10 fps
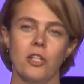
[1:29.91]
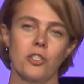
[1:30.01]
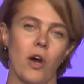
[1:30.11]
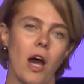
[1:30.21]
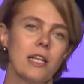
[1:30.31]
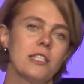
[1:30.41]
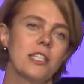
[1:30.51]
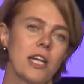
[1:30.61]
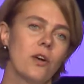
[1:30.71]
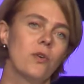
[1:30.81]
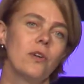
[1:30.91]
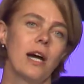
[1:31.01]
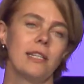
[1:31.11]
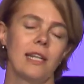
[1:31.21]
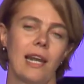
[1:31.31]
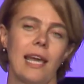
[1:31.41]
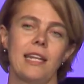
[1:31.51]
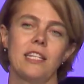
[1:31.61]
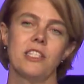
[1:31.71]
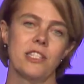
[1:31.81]
So ICO and the
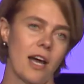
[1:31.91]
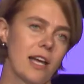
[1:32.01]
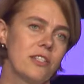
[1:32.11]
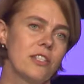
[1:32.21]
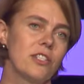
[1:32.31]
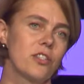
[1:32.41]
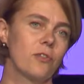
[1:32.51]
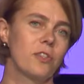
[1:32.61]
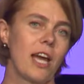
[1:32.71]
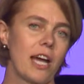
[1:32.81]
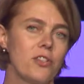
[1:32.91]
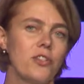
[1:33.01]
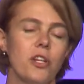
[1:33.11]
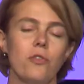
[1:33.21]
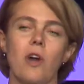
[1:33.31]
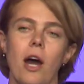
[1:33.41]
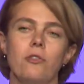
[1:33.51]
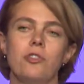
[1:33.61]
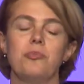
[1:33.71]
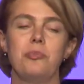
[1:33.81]
latest sizes of the ICO
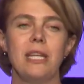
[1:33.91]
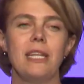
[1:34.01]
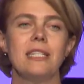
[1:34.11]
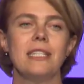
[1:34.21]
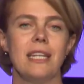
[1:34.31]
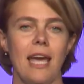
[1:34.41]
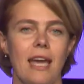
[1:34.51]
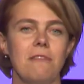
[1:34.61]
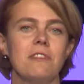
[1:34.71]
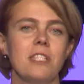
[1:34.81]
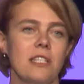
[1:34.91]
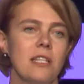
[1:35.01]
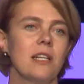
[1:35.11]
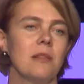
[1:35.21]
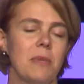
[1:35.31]
rounds beats every single,